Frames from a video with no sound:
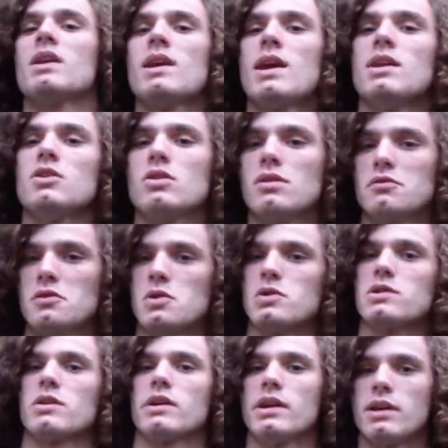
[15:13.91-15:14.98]
and you can focus
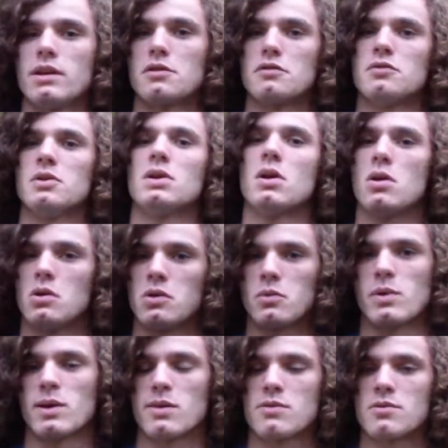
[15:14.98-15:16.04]
on getting your foot all the
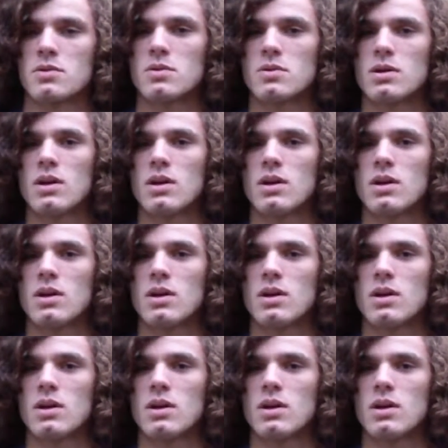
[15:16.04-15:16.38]
way through,